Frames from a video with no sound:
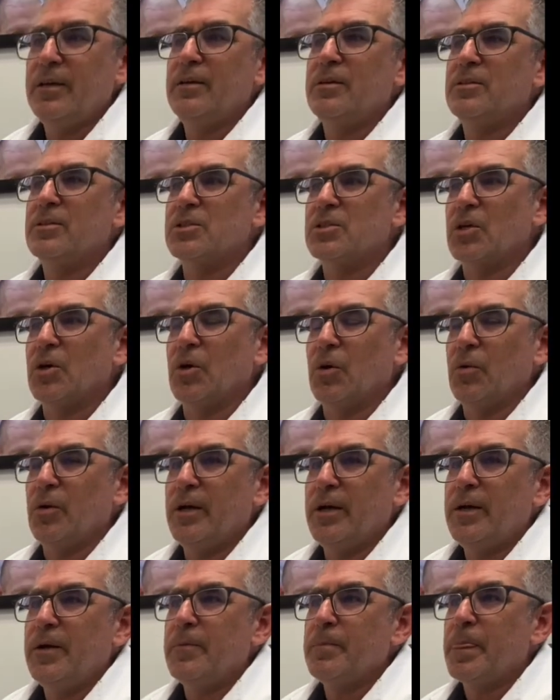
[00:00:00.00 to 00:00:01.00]
So
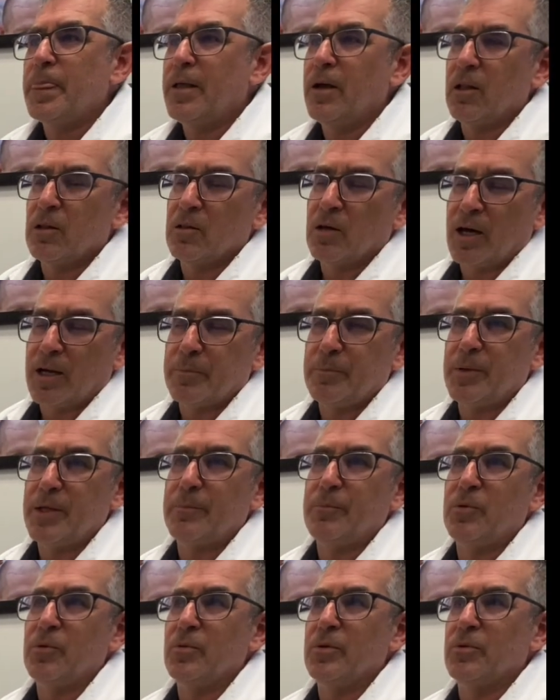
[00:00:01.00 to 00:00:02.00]
a lot of
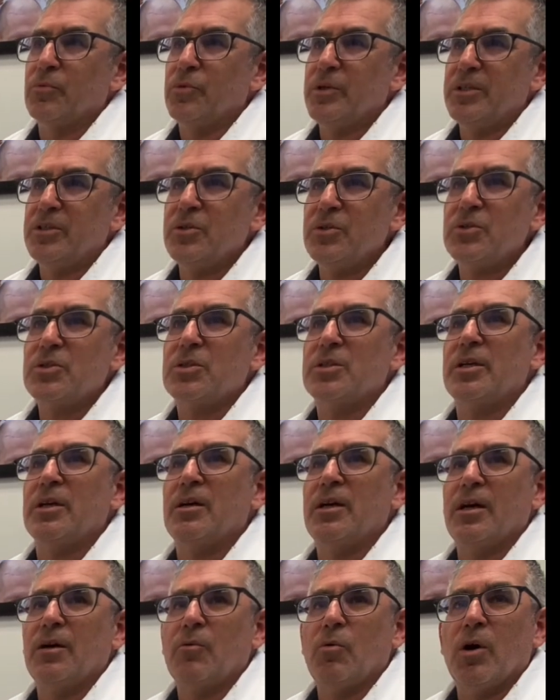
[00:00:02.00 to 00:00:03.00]
people will reduce their
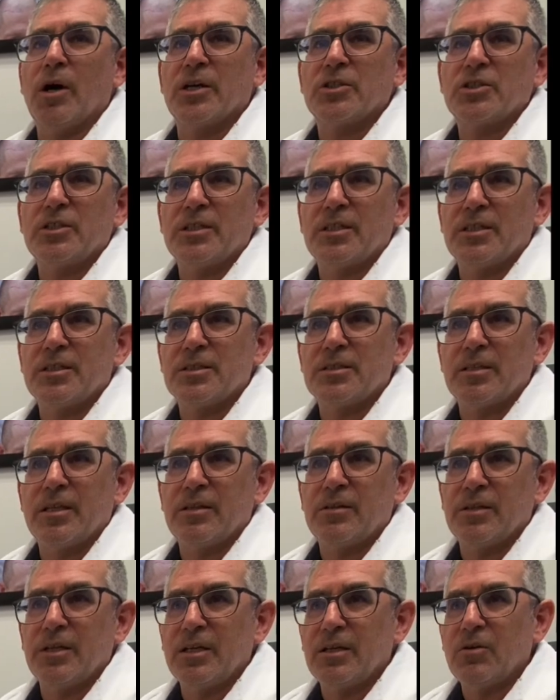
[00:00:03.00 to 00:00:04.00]
hair washing because they
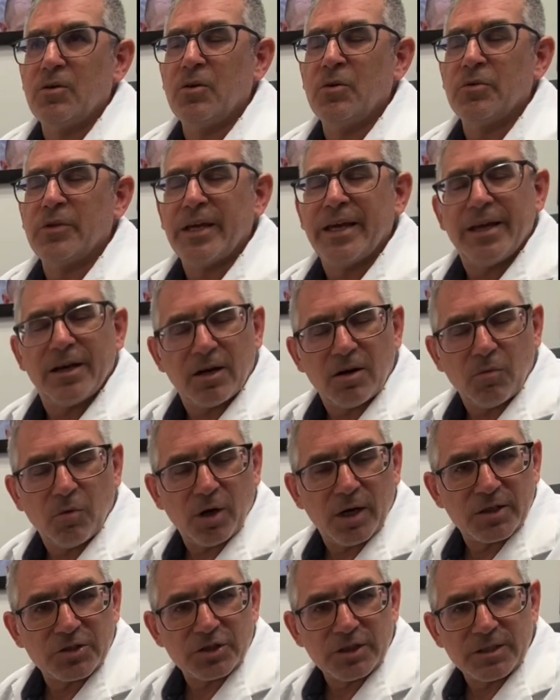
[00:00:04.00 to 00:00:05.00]
think, oh, the hair
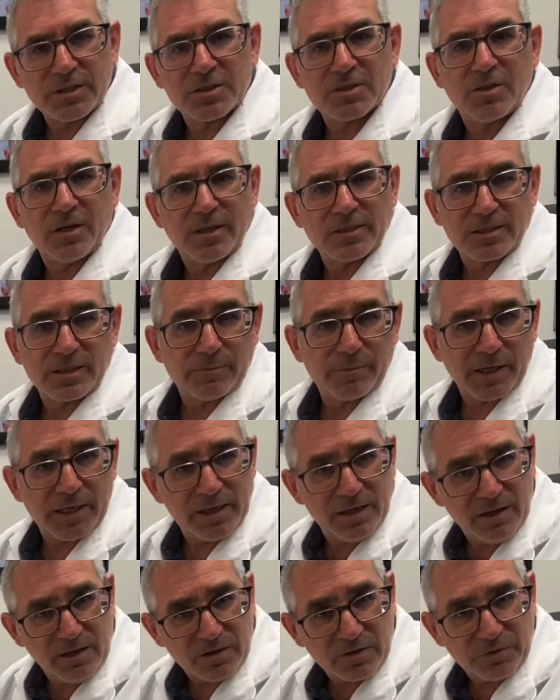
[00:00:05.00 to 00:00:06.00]
washing is causing my
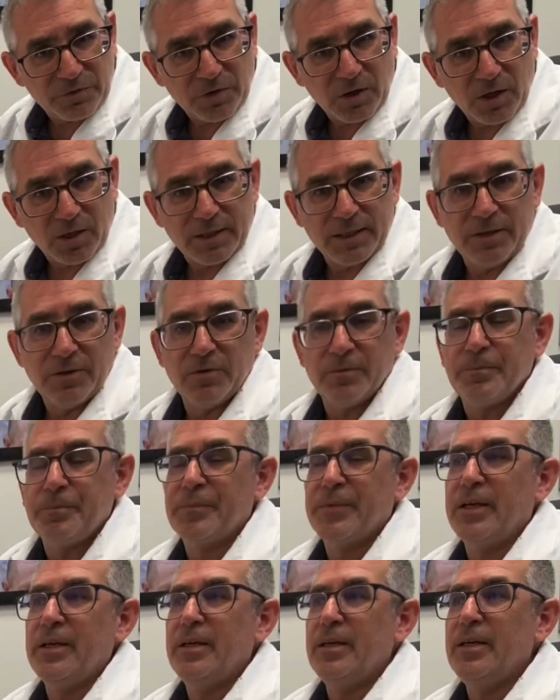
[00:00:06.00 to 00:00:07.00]
hair to fall out.
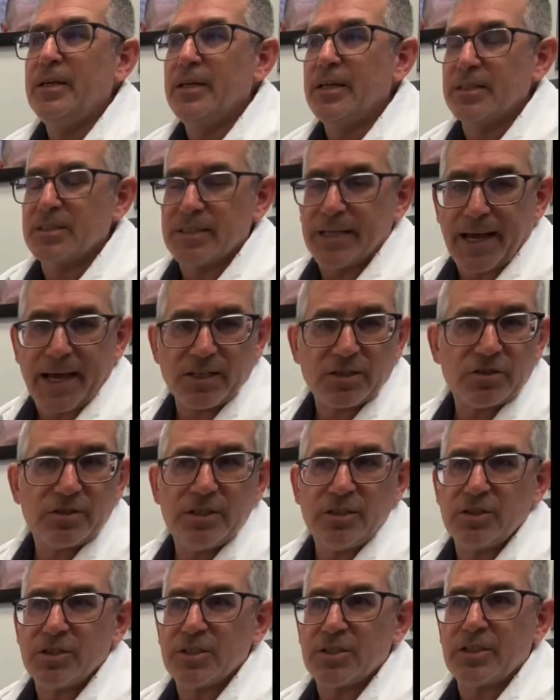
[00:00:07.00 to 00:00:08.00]
It's actually
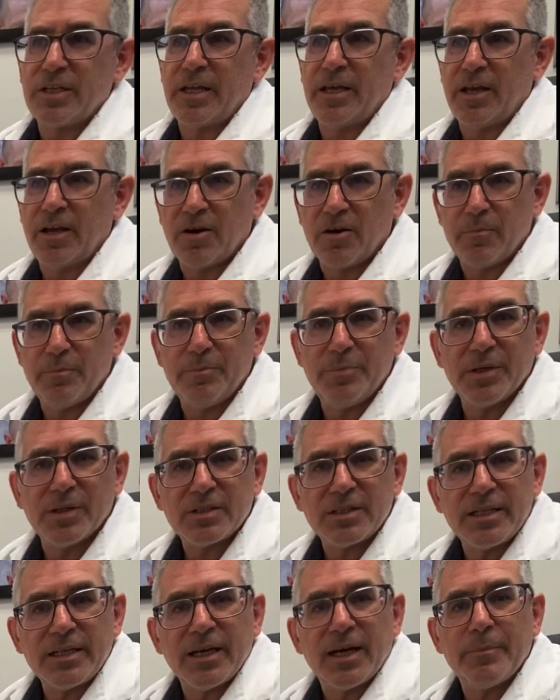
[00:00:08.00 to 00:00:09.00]
just hair
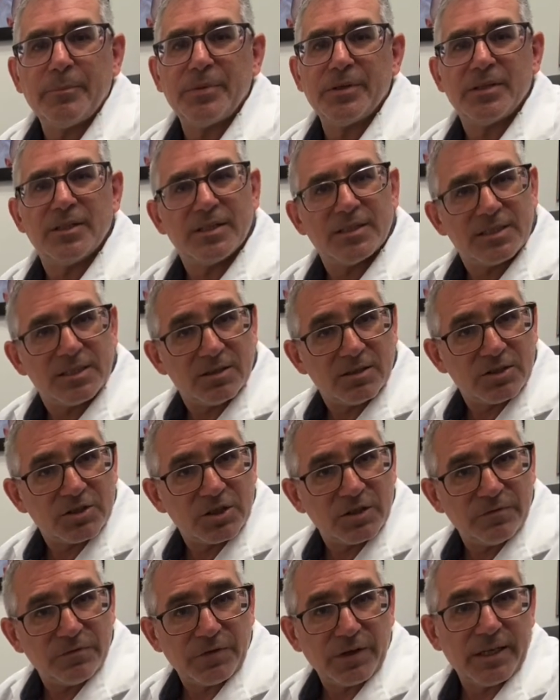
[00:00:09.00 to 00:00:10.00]
building up in the
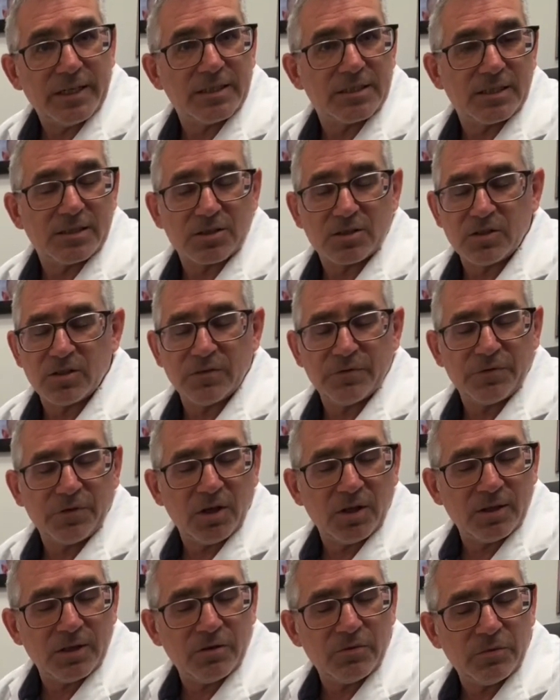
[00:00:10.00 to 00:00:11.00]
telogen phase that's going to
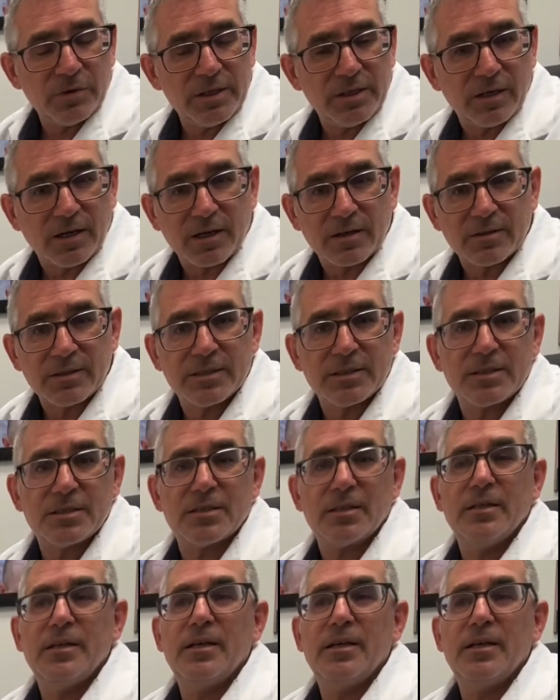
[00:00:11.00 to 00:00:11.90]
fall out regardless.